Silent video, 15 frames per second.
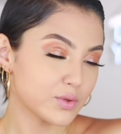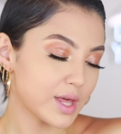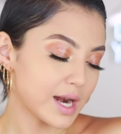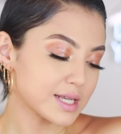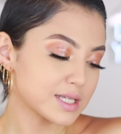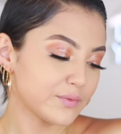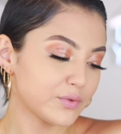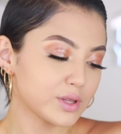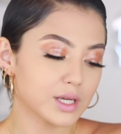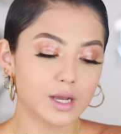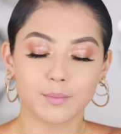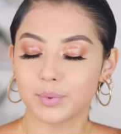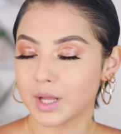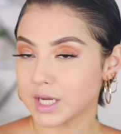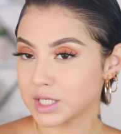That is it for the
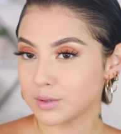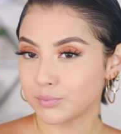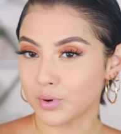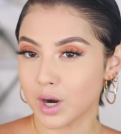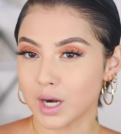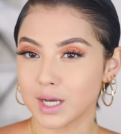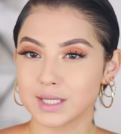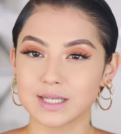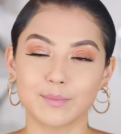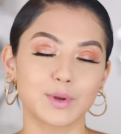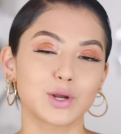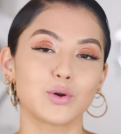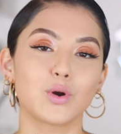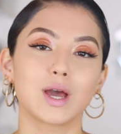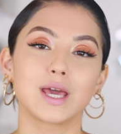complexion products. I'm
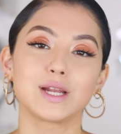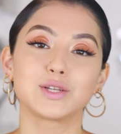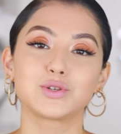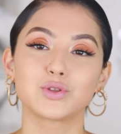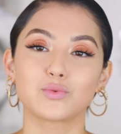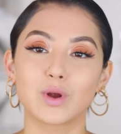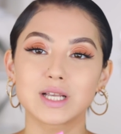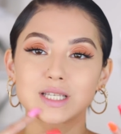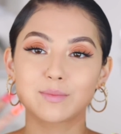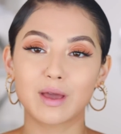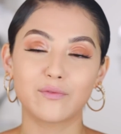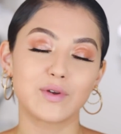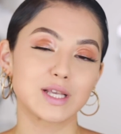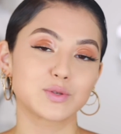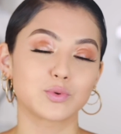going to go ahead and do the rest of
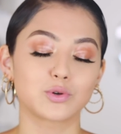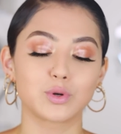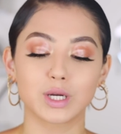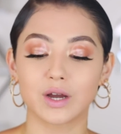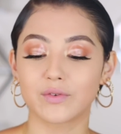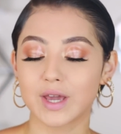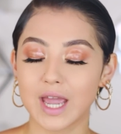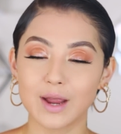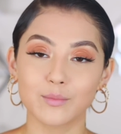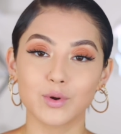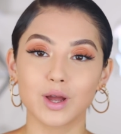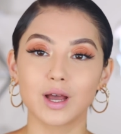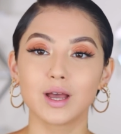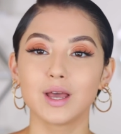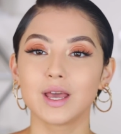my face real quick off
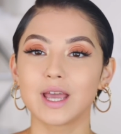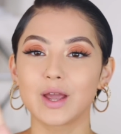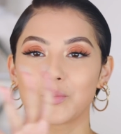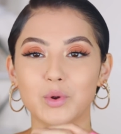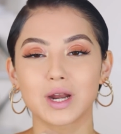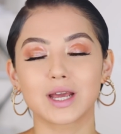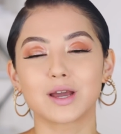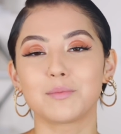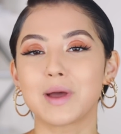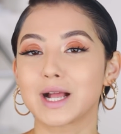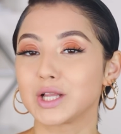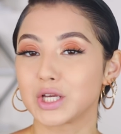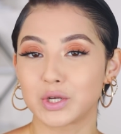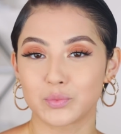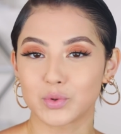camera, and we're going to come
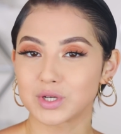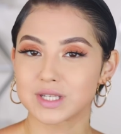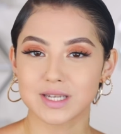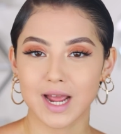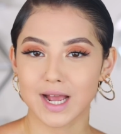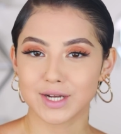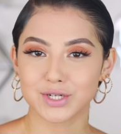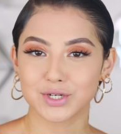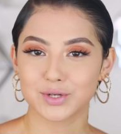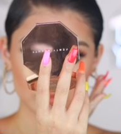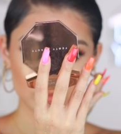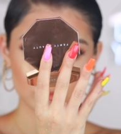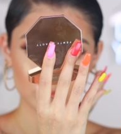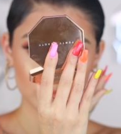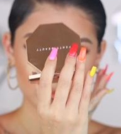back looking real snatched.
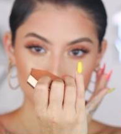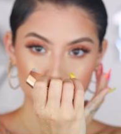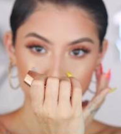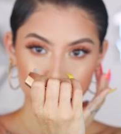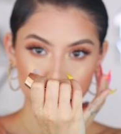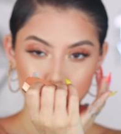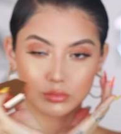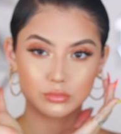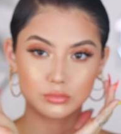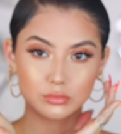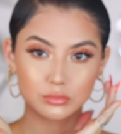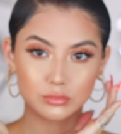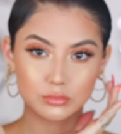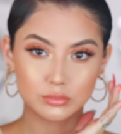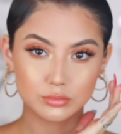
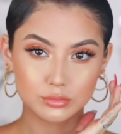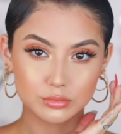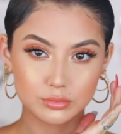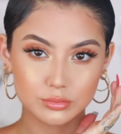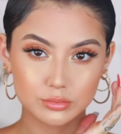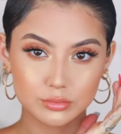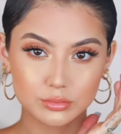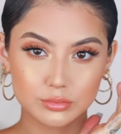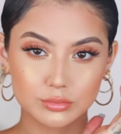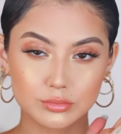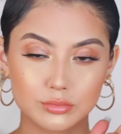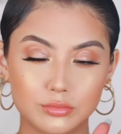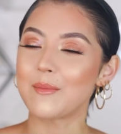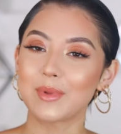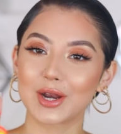
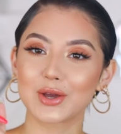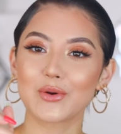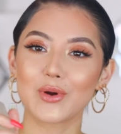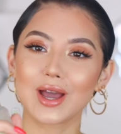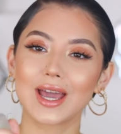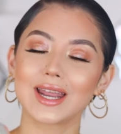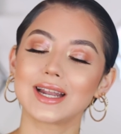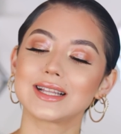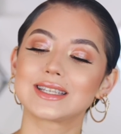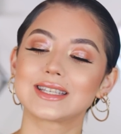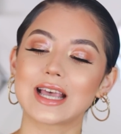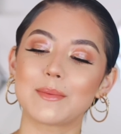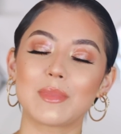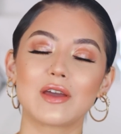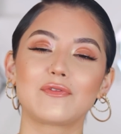I'm going to go ahead and
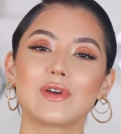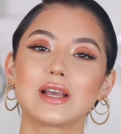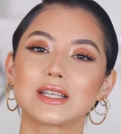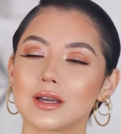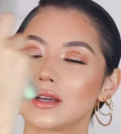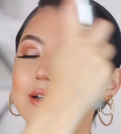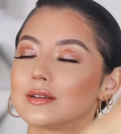set my face.